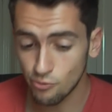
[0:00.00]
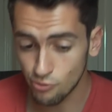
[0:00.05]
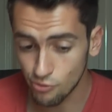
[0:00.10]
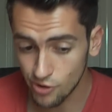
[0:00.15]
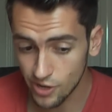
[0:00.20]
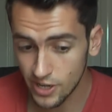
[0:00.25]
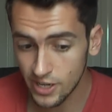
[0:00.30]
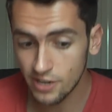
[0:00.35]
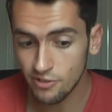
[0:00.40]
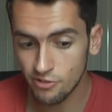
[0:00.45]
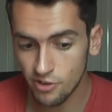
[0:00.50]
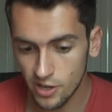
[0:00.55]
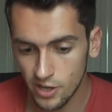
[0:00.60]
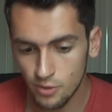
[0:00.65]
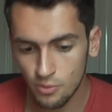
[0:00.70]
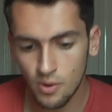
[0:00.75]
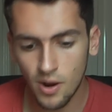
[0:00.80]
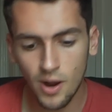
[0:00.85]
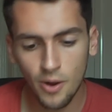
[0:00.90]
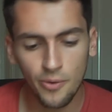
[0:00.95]
really
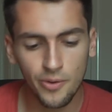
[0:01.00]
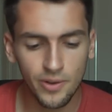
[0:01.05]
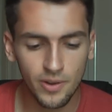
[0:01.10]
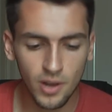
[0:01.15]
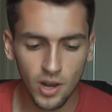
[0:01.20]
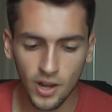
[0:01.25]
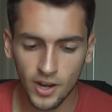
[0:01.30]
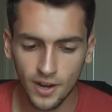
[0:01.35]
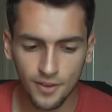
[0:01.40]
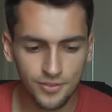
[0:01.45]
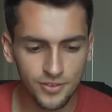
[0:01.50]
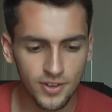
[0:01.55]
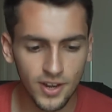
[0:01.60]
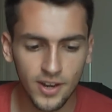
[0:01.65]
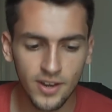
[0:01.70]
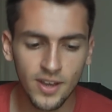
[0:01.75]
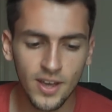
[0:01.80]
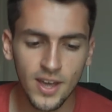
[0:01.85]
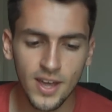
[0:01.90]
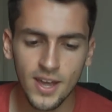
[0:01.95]
well, and like I've
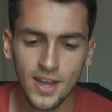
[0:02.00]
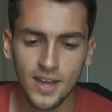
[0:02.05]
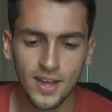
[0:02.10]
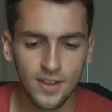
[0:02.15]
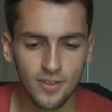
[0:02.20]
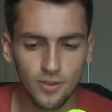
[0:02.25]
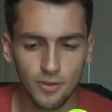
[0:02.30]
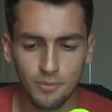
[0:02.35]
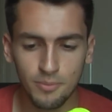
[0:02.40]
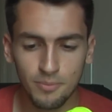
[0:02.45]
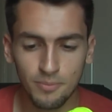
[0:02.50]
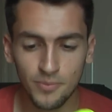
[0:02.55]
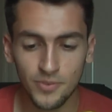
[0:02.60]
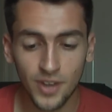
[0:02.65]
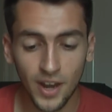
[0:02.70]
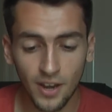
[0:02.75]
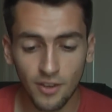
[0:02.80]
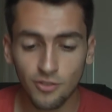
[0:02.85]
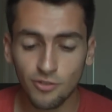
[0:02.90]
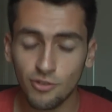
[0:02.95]
said, the
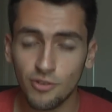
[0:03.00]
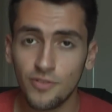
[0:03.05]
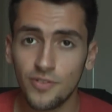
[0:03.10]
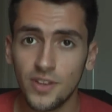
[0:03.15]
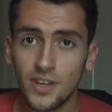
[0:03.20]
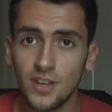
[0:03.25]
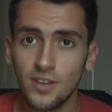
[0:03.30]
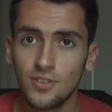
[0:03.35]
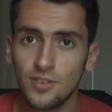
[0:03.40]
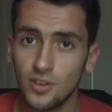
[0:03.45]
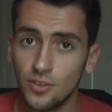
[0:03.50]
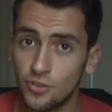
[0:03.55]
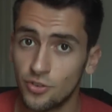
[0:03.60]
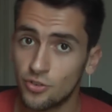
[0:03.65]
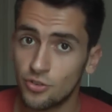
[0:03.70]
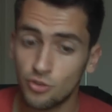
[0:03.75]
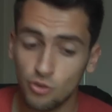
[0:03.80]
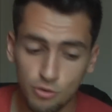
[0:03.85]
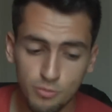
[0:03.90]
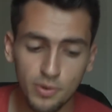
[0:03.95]
texture of these is
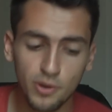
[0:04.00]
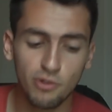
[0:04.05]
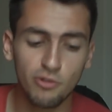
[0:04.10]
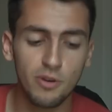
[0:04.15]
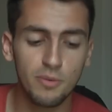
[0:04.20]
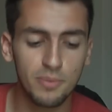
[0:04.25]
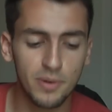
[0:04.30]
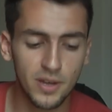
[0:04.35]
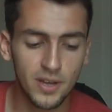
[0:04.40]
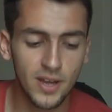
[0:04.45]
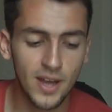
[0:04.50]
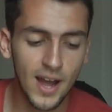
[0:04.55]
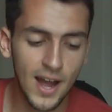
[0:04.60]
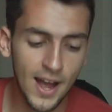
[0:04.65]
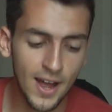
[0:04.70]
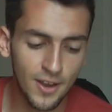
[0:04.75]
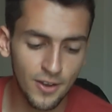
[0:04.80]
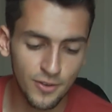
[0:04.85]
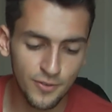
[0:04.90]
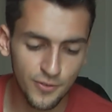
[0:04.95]
super grippy,
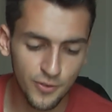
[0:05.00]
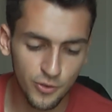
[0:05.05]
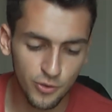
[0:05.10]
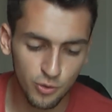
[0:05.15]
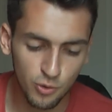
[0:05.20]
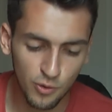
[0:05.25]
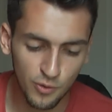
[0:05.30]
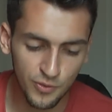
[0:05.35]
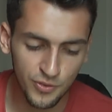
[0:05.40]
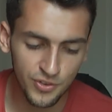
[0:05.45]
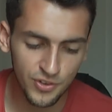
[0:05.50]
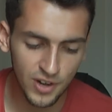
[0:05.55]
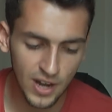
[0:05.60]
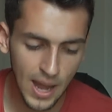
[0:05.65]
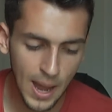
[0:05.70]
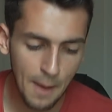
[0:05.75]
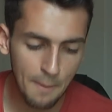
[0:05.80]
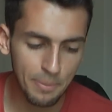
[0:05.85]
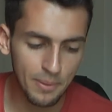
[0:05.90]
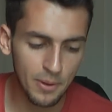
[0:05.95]
and for sort of
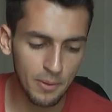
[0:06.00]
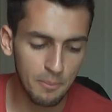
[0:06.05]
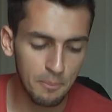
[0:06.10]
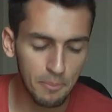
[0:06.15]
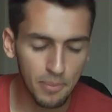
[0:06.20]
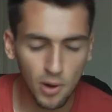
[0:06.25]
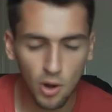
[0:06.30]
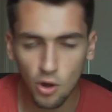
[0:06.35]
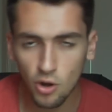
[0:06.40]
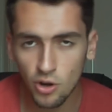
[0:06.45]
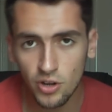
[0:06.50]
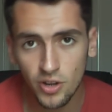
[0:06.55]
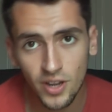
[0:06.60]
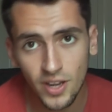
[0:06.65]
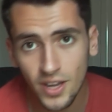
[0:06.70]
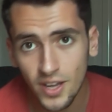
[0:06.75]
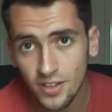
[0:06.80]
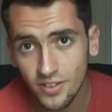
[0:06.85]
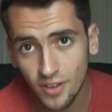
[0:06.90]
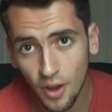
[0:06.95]
slap and block
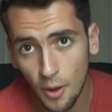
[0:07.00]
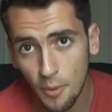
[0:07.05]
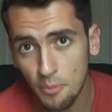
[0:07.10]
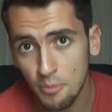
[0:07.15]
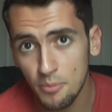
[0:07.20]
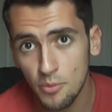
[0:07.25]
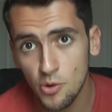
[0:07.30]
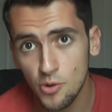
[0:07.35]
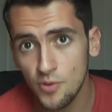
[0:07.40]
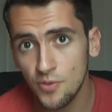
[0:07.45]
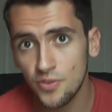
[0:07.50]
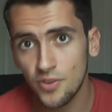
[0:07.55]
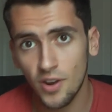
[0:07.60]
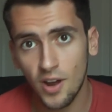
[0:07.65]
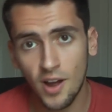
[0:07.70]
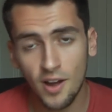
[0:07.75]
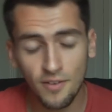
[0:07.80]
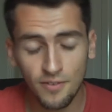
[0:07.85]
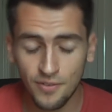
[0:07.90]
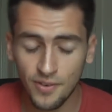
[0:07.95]
type moves
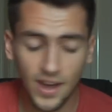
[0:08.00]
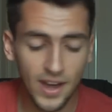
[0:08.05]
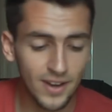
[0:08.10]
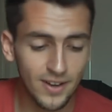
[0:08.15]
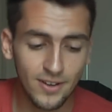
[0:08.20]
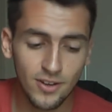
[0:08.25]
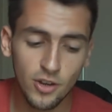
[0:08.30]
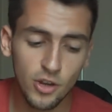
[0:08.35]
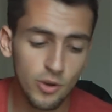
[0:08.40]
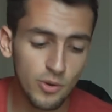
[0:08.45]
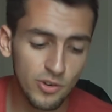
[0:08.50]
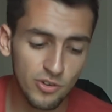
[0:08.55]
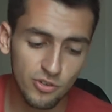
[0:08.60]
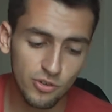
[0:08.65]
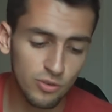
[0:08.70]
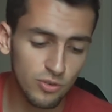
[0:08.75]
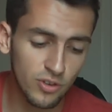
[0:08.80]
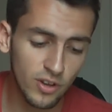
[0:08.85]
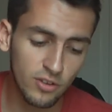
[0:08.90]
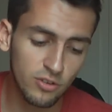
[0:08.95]
I've had no
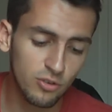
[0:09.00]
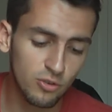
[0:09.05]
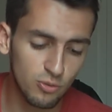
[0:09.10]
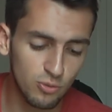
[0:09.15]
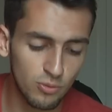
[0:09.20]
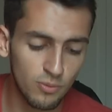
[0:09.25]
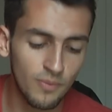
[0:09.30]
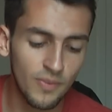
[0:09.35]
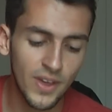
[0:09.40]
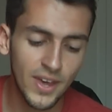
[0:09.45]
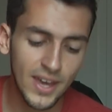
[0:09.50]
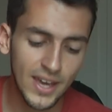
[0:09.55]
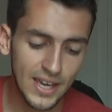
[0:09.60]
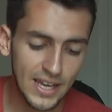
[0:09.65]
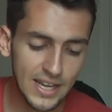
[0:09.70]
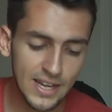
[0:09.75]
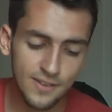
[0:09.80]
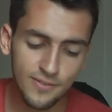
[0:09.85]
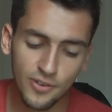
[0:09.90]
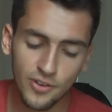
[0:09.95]
issues at all.
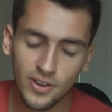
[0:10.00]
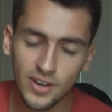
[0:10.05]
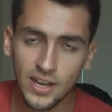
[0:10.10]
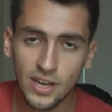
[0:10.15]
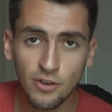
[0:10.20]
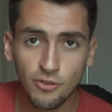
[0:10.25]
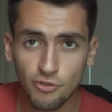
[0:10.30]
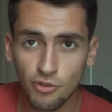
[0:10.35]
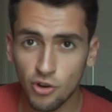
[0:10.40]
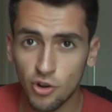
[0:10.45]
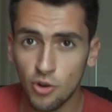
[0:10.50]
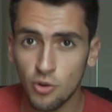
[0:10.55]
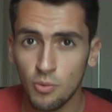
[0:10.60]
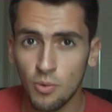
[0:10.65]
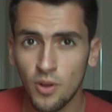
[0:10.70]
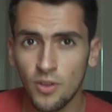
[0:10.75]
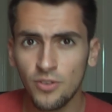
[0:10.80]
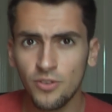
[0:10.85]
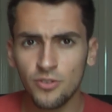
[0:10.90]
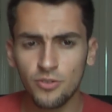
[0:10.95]
Even intricate
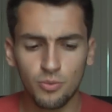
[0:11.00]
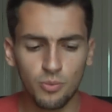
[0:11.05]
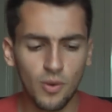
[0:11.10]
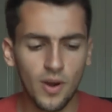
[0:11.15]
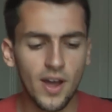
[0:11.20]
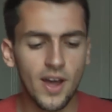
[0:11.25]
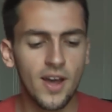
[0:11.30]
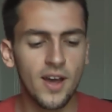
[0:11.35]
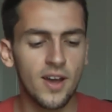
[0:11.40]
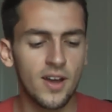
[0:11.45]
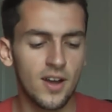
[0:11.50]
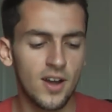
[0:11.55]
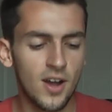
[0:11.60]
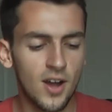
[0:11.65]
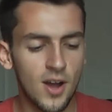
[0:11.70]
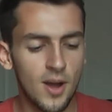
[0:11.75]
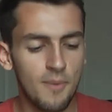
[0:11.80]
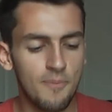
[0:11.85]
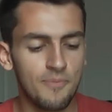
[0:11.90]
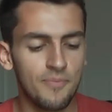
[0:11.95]
ones where,
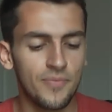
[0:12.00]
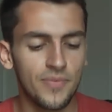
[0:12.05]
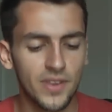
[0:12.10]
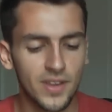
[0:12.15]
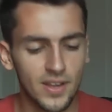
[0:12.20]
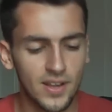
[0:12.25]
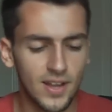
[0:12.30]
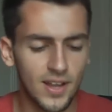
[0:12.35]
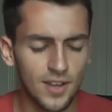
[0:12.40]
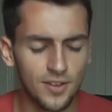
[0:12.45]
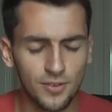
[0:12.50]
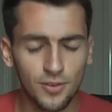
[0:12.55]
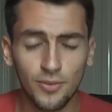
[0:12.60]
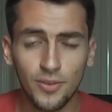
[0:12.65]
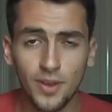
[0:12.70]
as I'll